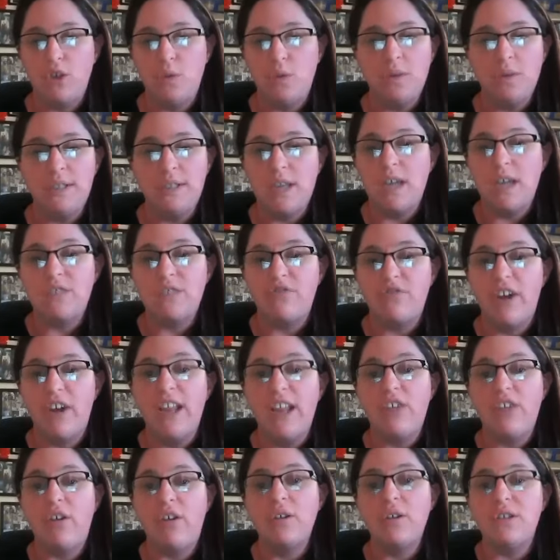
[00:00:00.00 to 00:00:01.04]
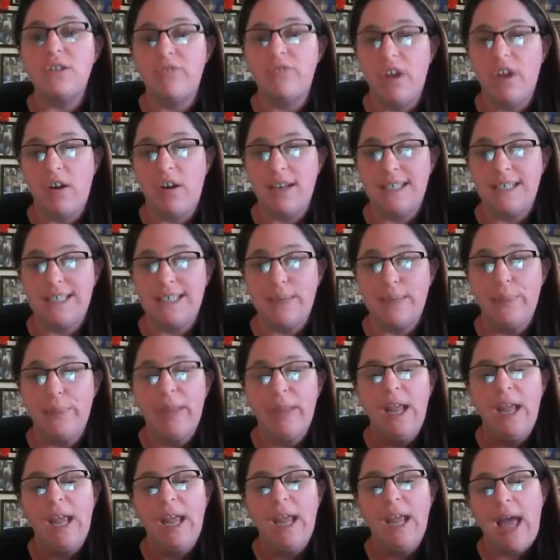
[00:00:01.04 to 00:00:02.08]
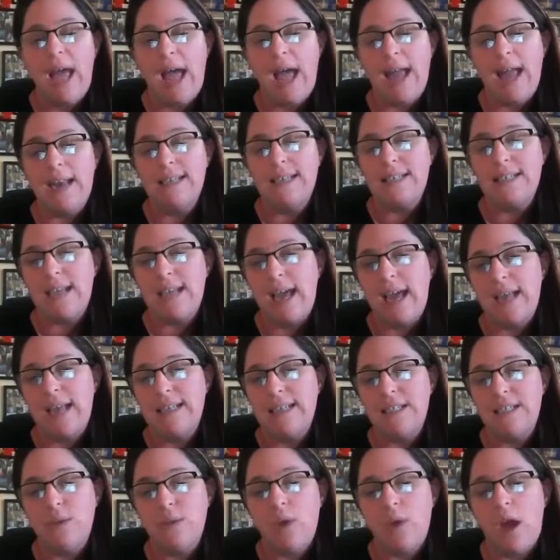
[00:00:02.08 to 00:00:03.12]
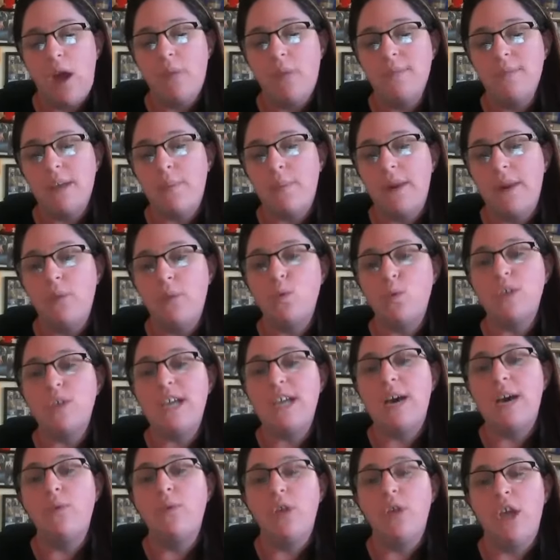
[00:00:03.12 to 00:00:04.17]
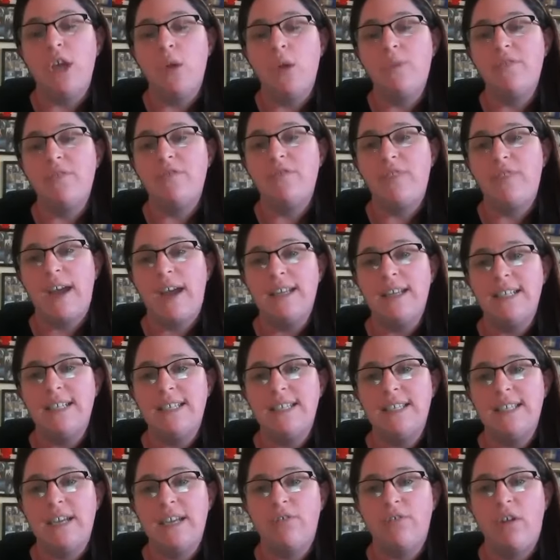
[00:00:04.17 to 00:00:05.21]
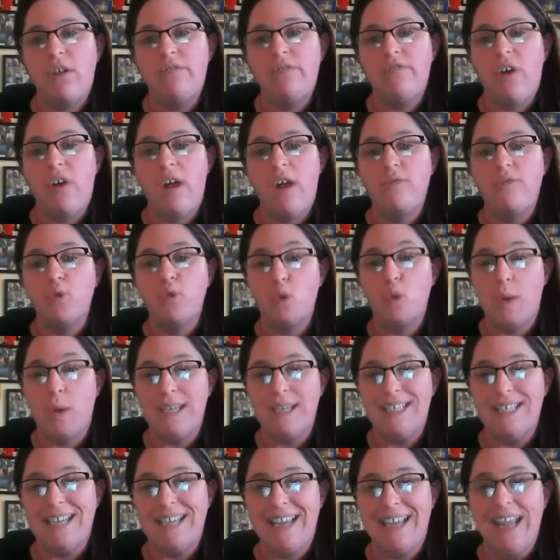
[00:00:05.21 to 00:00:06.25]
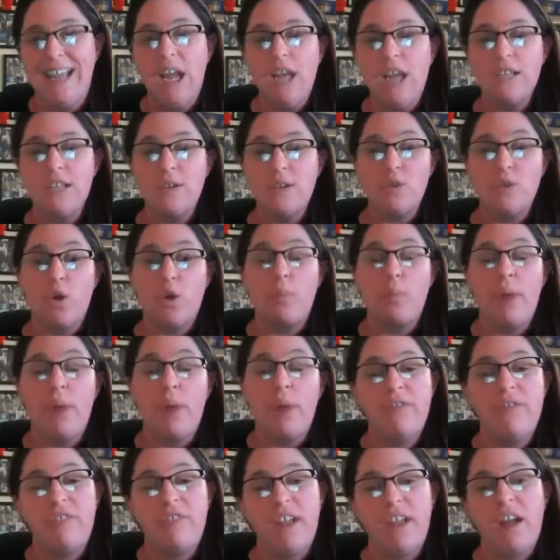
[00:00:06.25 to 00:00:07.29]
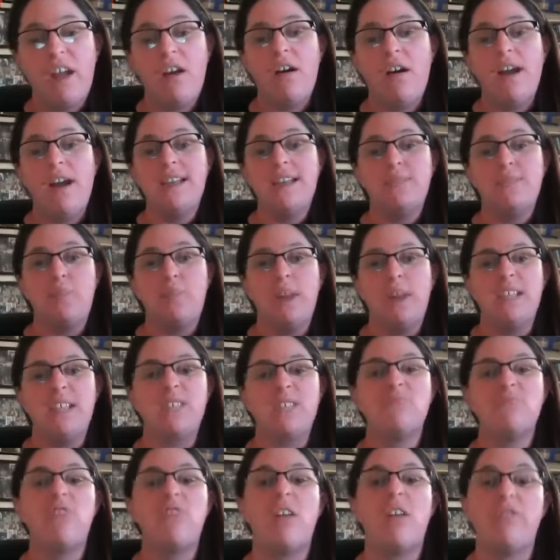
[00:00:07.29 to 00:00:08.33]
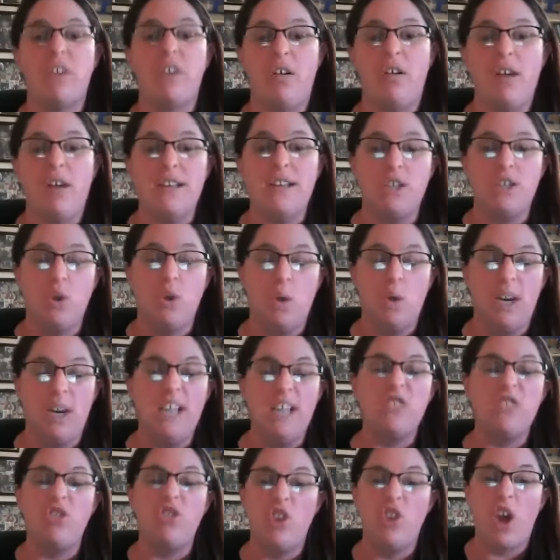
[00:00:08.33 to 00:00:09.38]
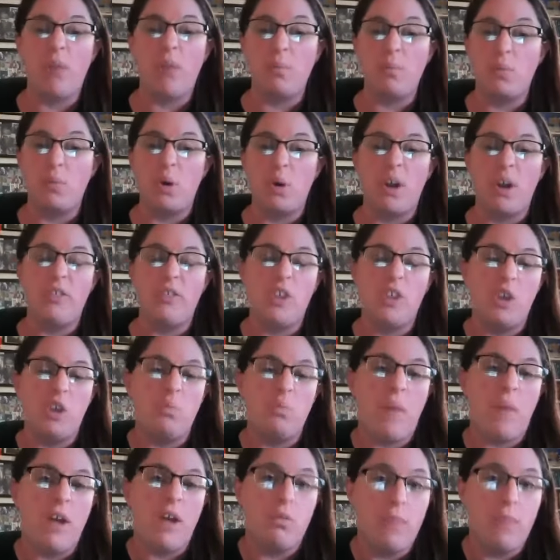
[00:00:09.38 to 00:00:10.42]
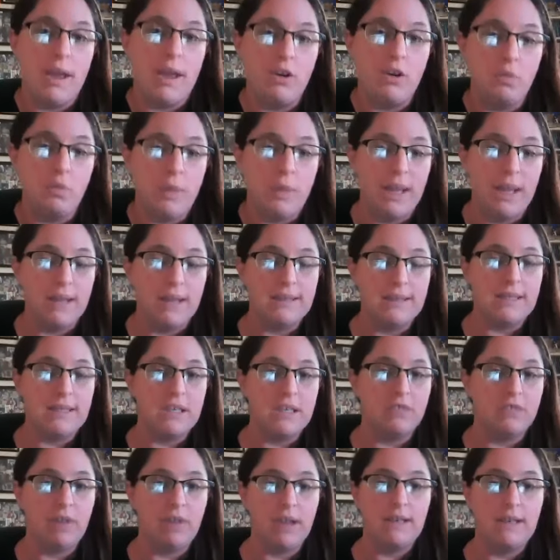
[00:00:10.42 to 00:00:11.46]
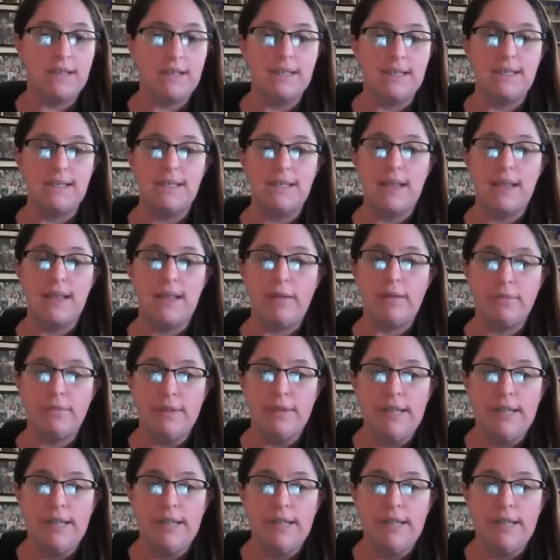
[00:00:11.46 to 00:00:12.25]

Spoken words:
You can search for any grocery item, and it comes up and it will tell you if the VAT is 0, 5 or 20. So it's not a perfect guide, but it's a rough guide, and you can literally look up a product that you may or may not be considering to sell.